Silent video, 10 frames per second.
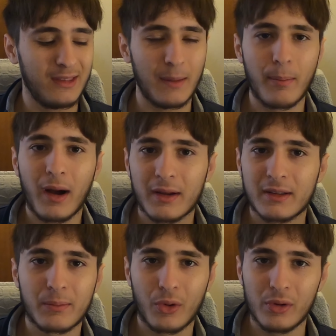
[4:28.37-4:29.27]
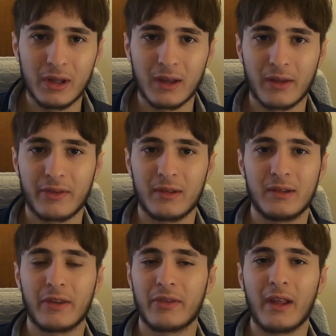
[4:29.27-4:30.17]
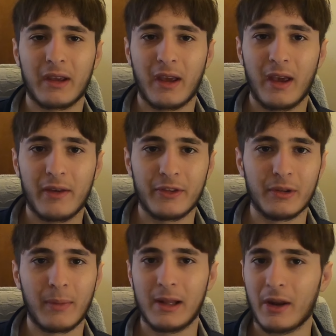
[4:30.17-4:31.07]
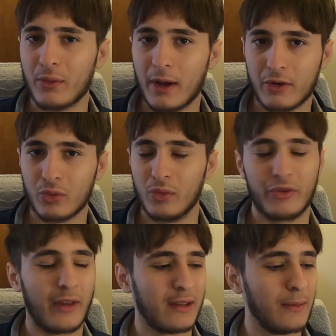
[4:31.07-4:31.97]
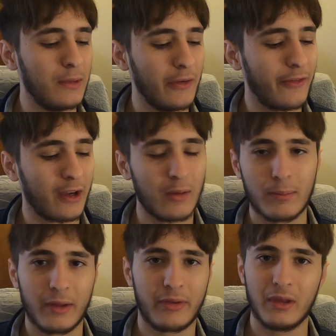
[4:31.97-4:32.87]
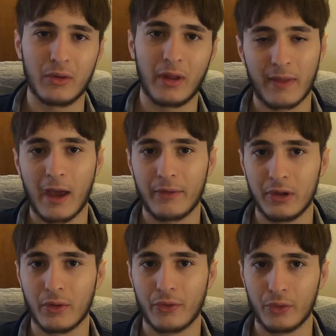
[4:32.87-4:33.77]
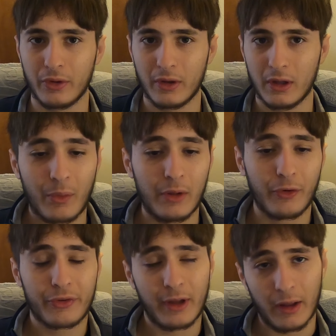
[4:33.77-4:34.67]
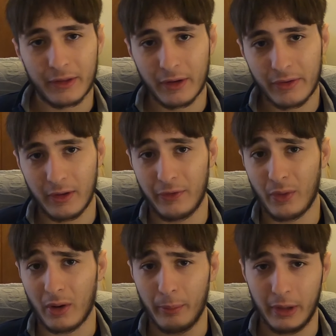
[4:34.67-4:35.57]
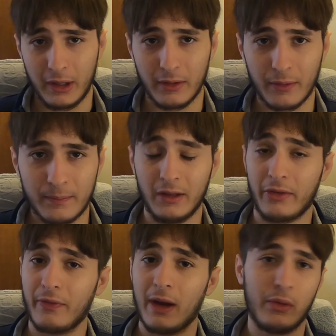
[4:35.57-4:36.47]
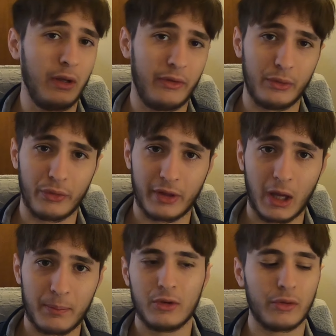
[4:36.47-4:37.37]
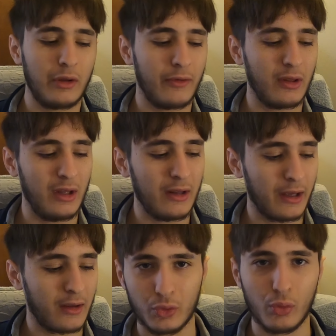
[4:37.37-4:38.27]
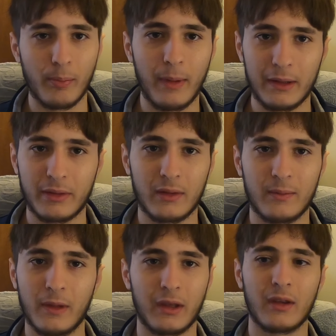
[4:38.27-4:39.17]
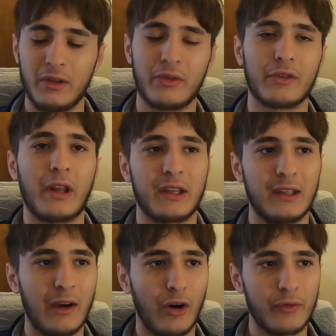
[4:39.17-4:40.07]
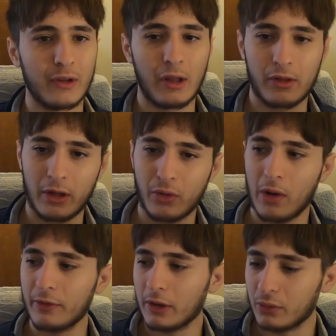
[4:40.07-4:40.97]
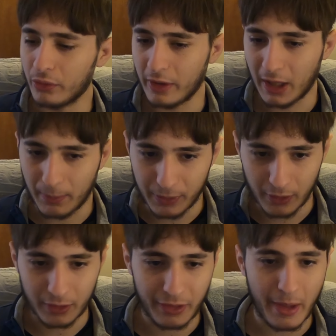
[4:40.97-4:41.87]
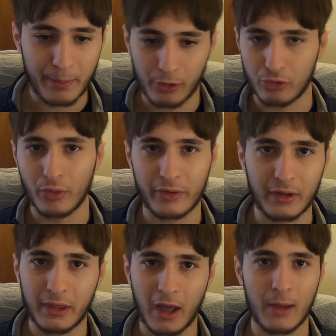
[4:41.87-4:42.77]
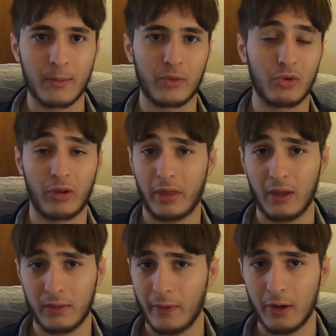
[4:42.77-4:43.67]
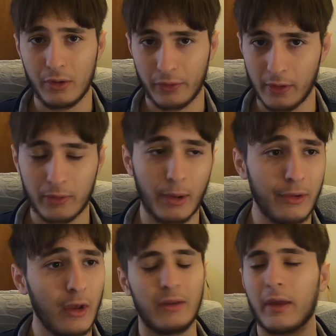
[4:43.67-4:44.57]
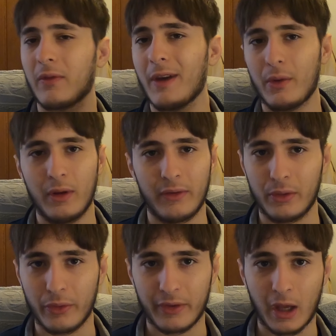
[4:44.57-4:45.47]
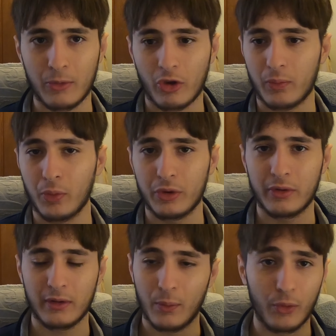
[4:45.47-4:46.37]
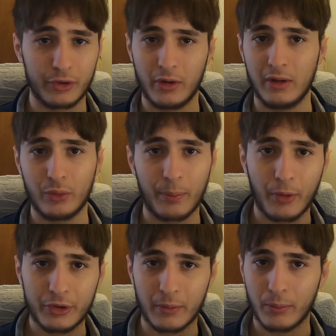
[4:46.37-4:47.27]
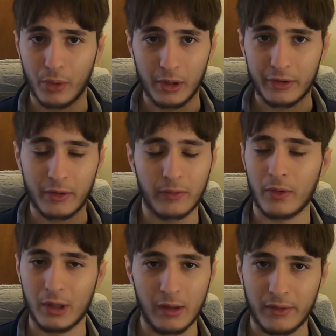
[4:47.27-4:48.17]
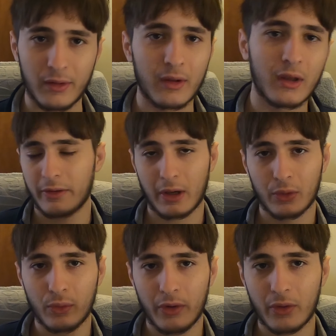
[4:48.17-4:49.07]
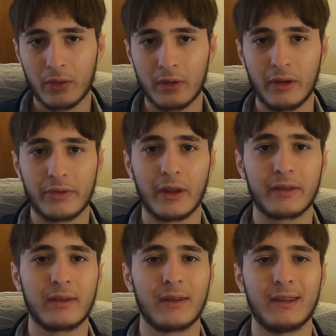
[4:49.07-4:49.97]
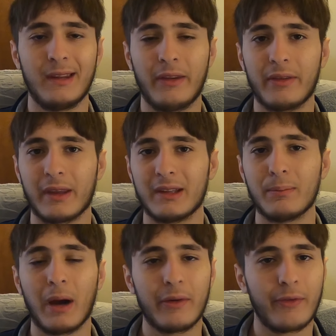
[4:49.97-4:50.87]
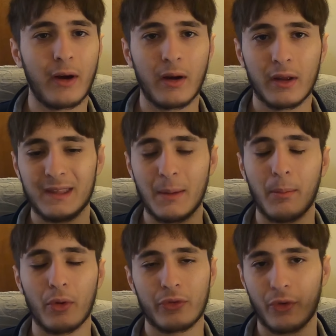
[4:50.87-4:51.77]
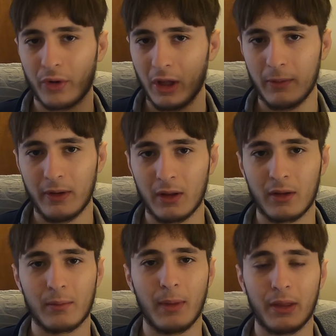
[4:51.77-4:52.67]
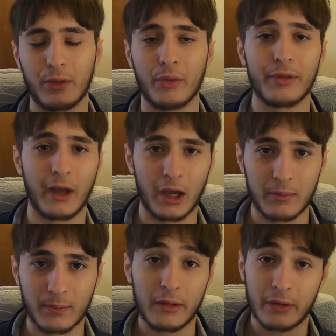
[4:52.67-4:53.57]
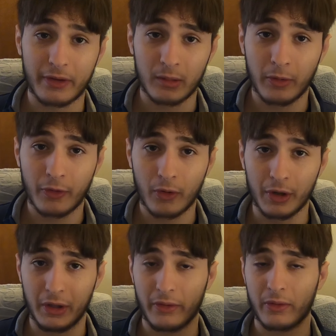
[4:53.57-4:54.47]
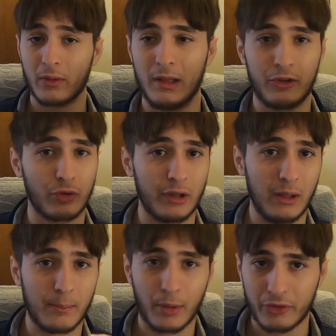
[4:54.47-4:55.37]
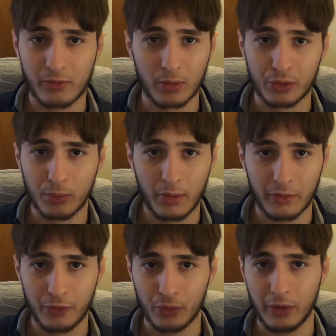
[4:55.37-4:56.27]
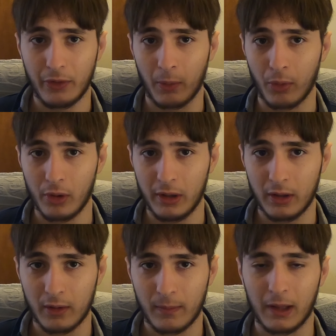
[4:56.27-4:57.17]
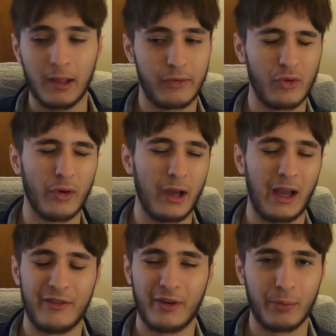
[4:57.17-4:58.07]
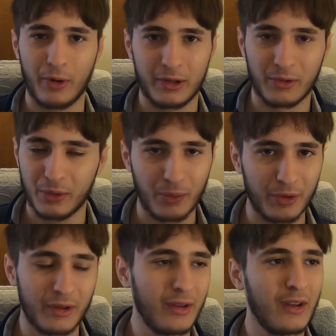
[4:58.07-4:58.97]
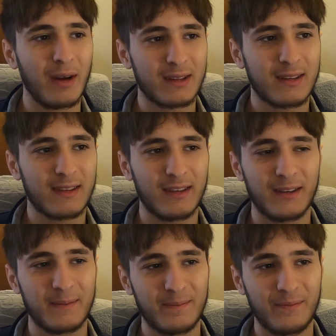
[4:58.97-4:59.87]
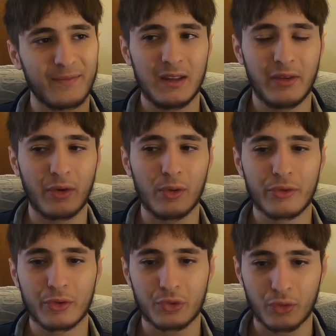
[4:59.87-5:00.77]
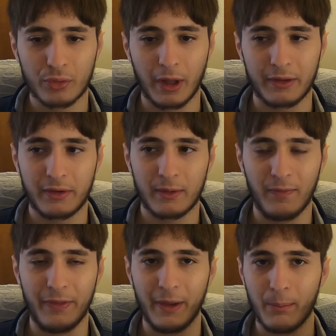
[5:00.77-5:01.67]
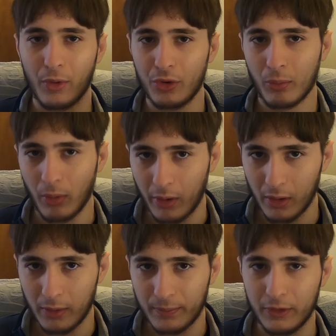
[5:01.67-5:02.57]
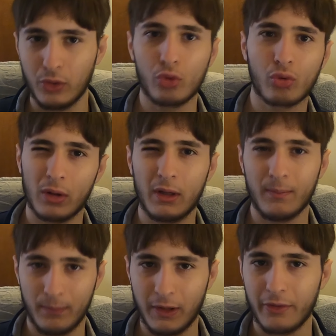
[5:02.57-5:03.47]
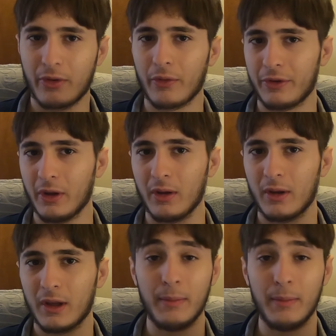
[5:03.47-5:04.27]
debunked boiling as it doesn't like have the Maillard reaction, which is like the fucking best thing you can have in your food. Well, for starters, if you're a beginner, it is very easy to set up. You don't even need like to do math. Like, it's not like the oven that you have like to set up the temperatures and the times, which I think is very useless, but it is like very easy to set up. Just put water into a pot and boil it. That's very easy. Second reason is that this is like by far the most forgiving method on time. As I said before, it is literally impossible to burn food if you're boiling. unless you evaporate all the water. But it is also true that the more you boil, usually the softer the